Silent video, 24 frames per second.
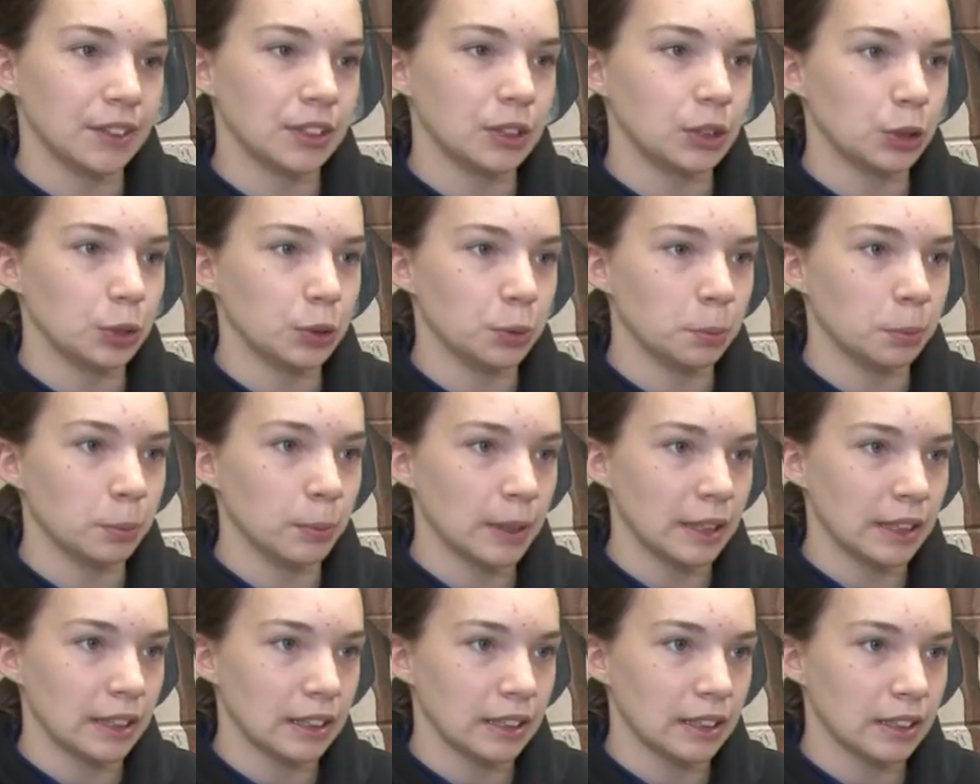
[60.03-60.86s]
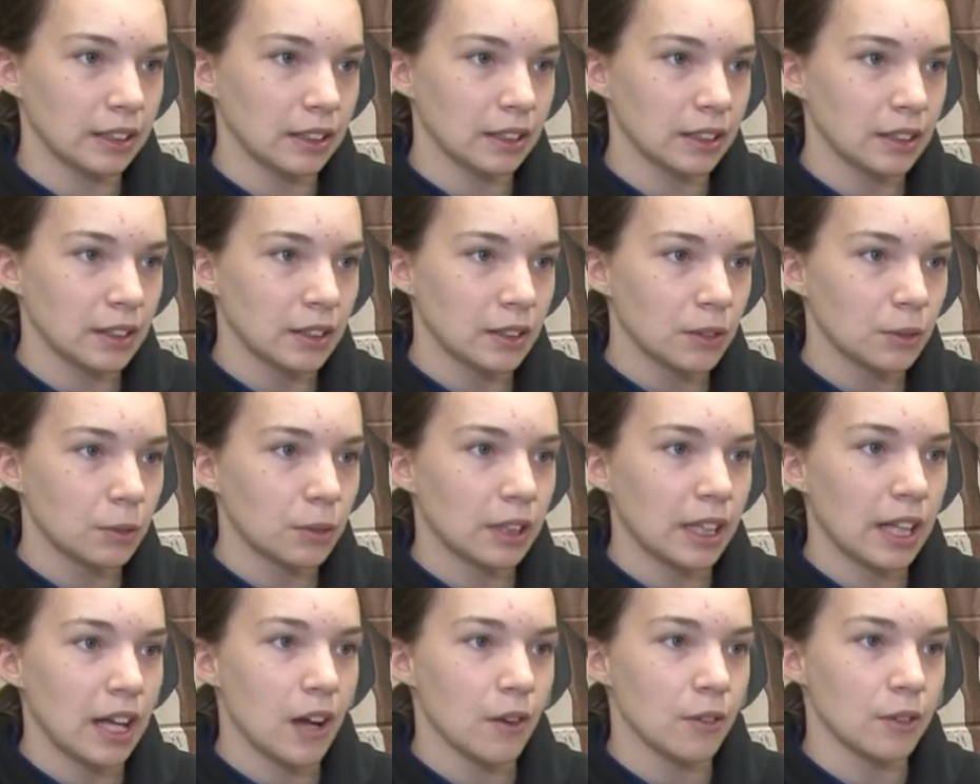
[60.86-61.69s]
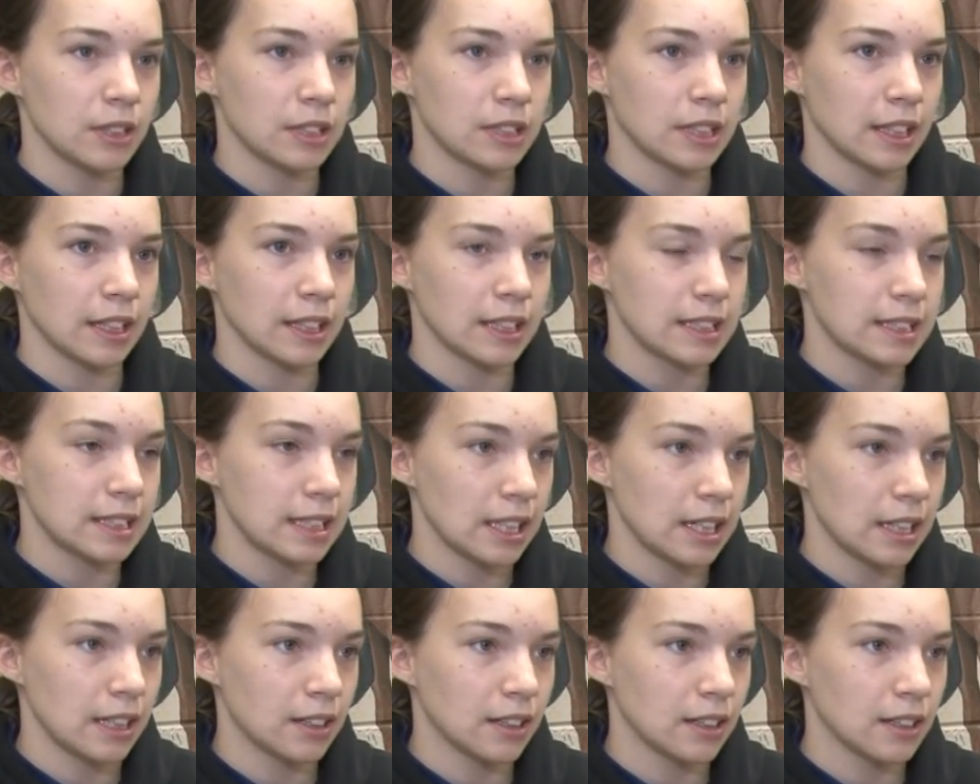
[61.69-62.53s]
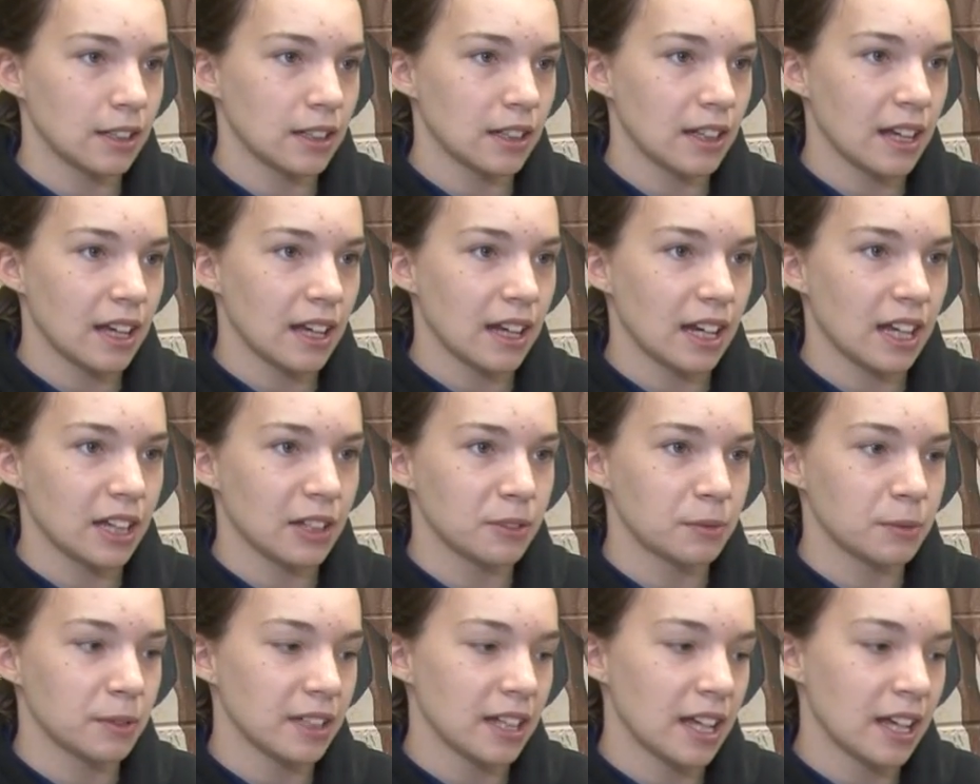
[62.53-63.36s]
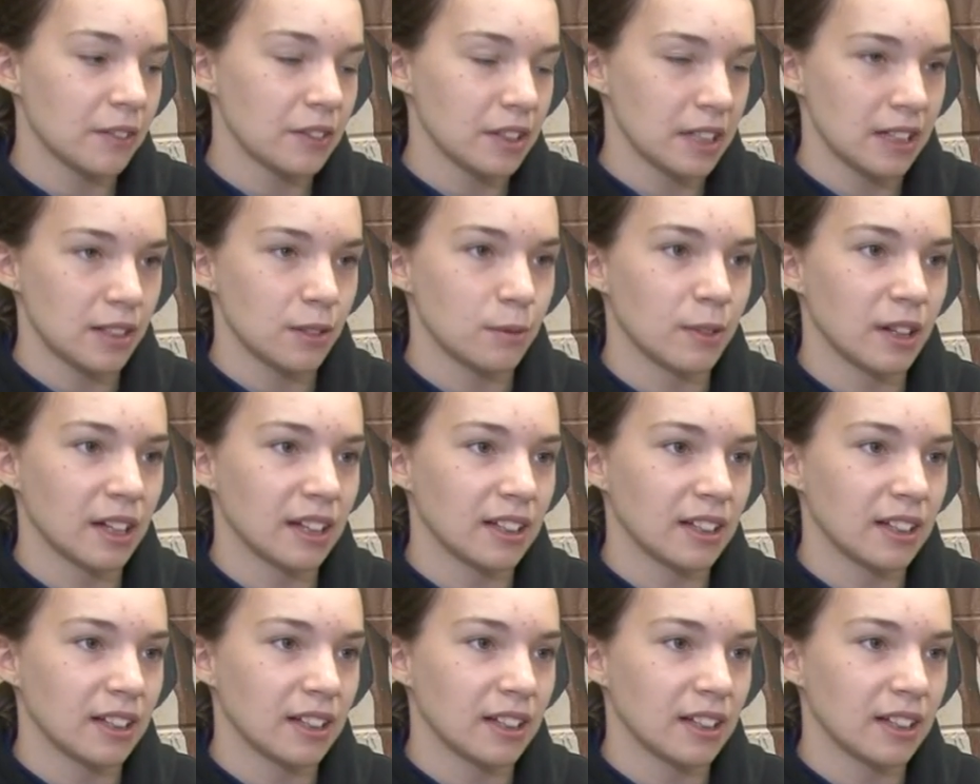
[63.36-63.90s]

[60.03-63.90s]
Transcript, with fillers: it to me when I was like 10, and I've been having it in my